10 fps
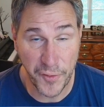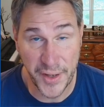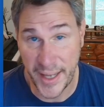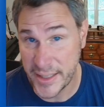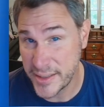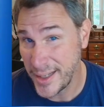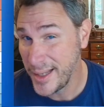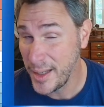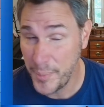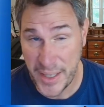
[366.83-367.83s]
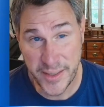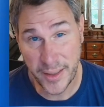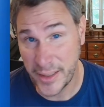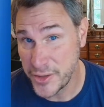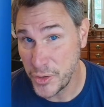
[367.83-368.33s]
the next
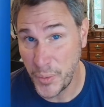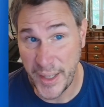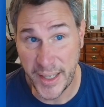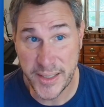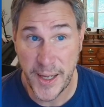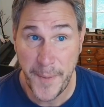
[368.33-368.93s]
basically two weeks.